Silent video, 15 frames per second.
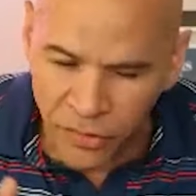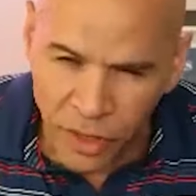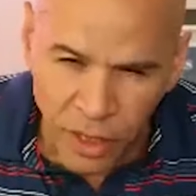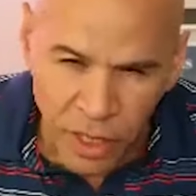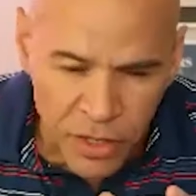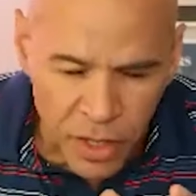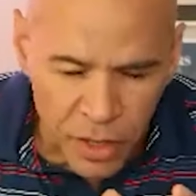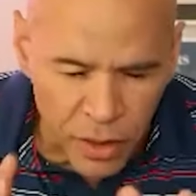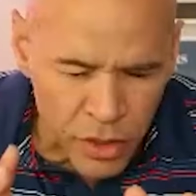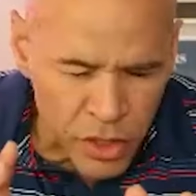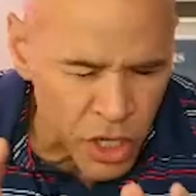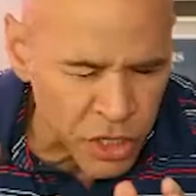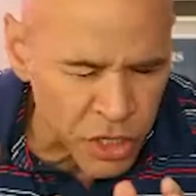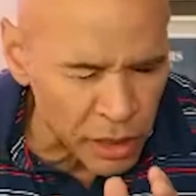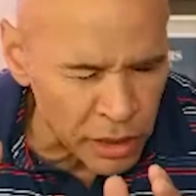different because
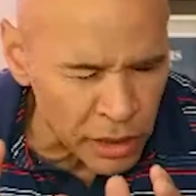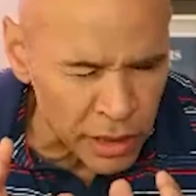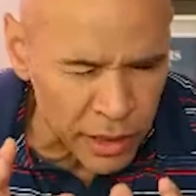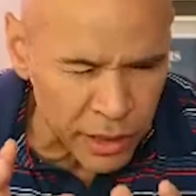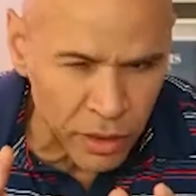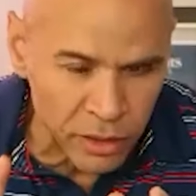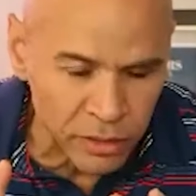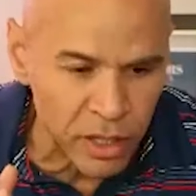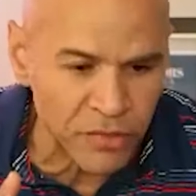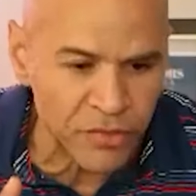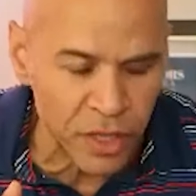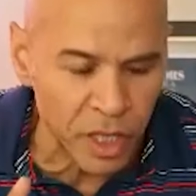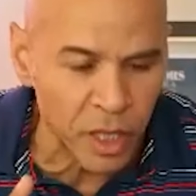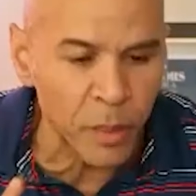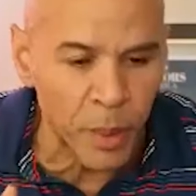there's just a little
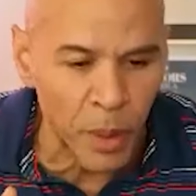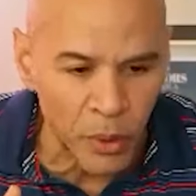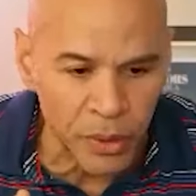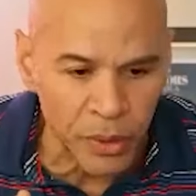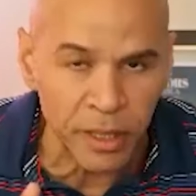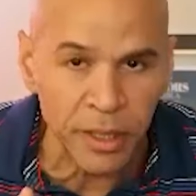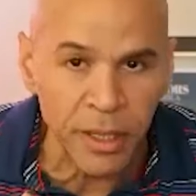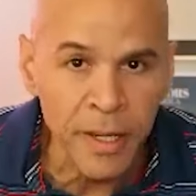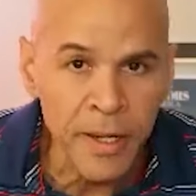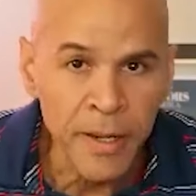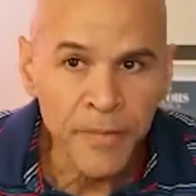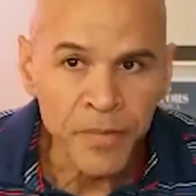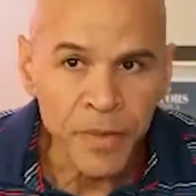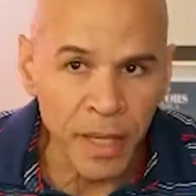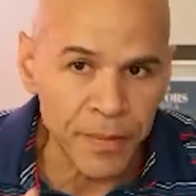different component
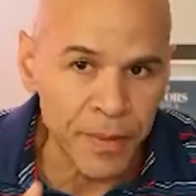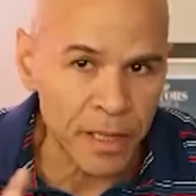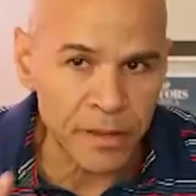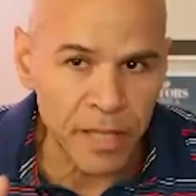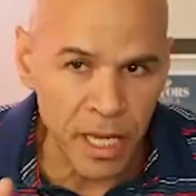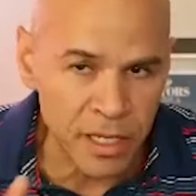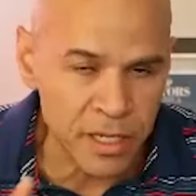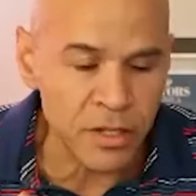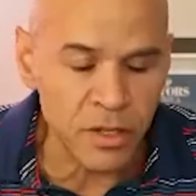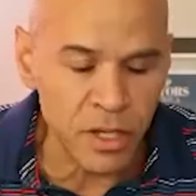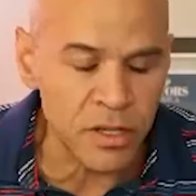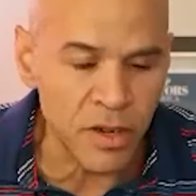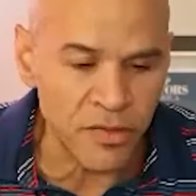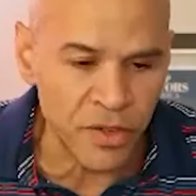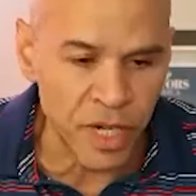that takes
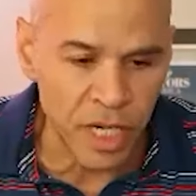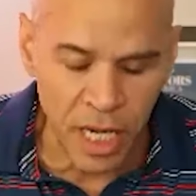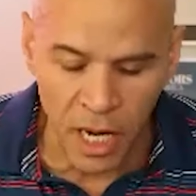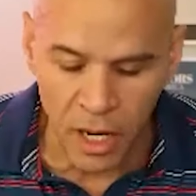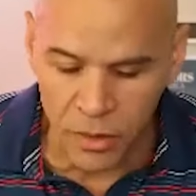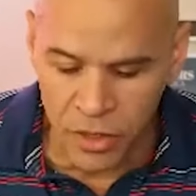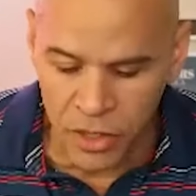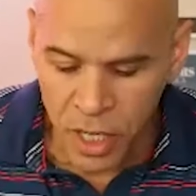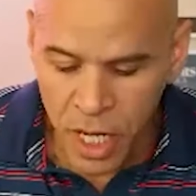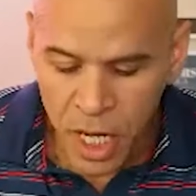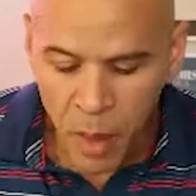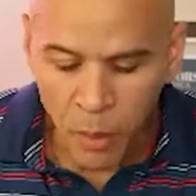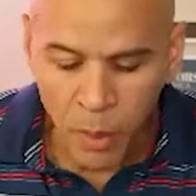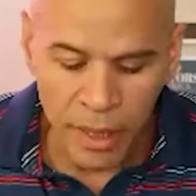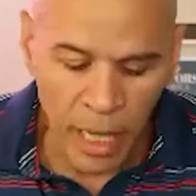into different accounts.
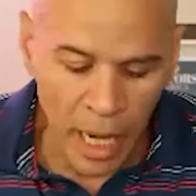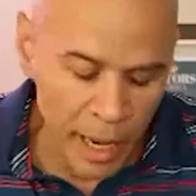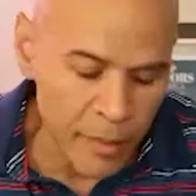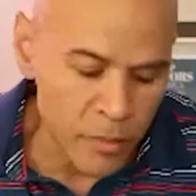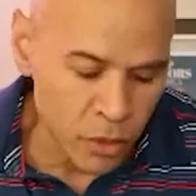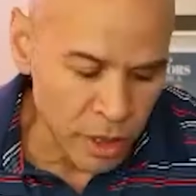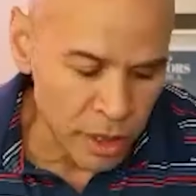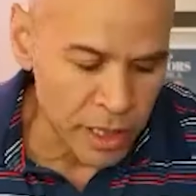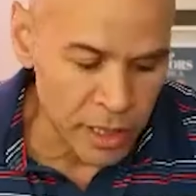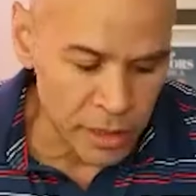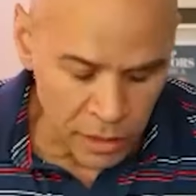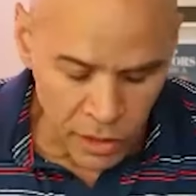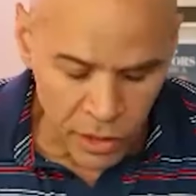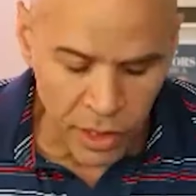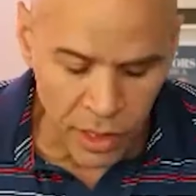But I'm
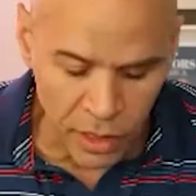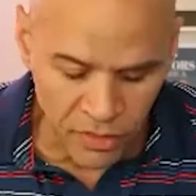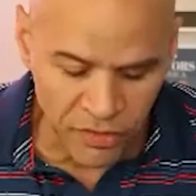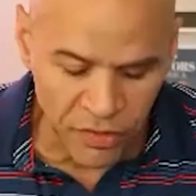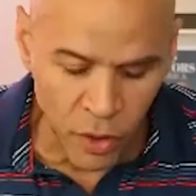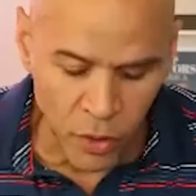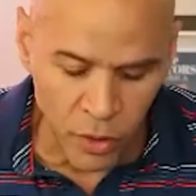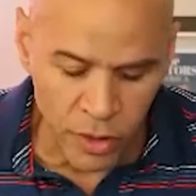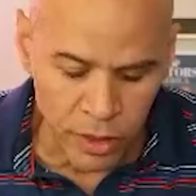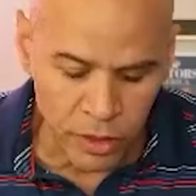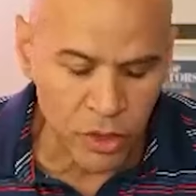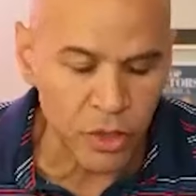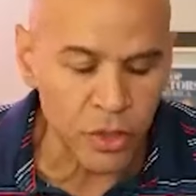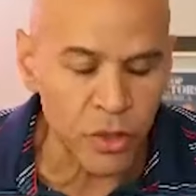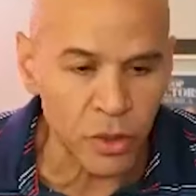really looking
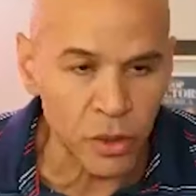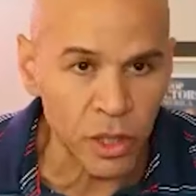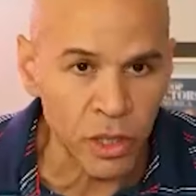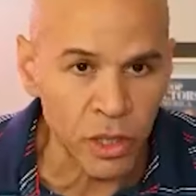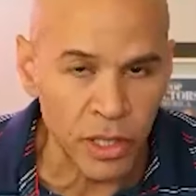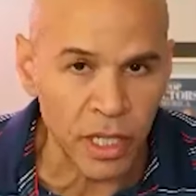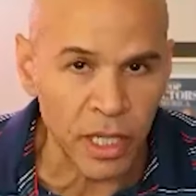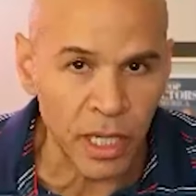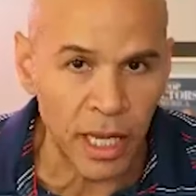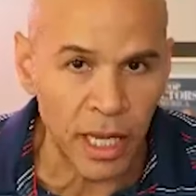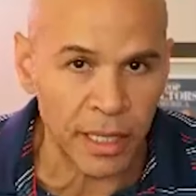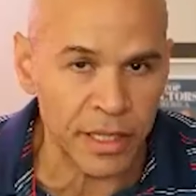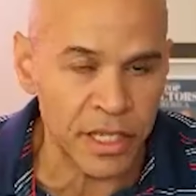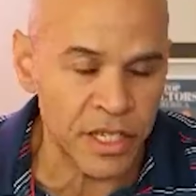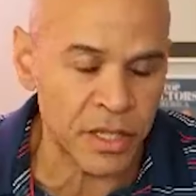forward to
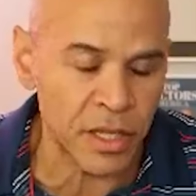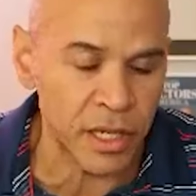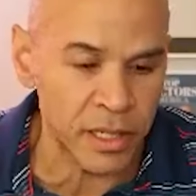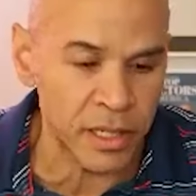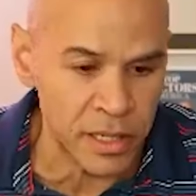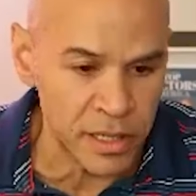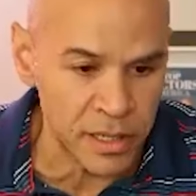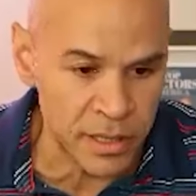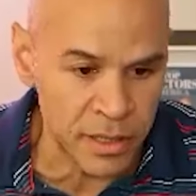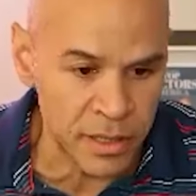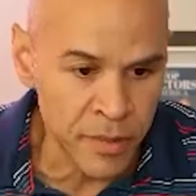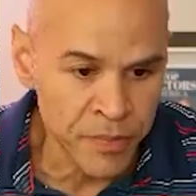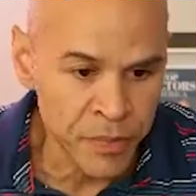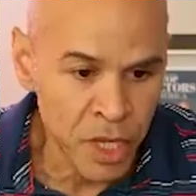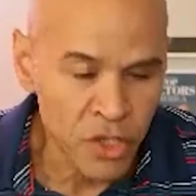looking at studies.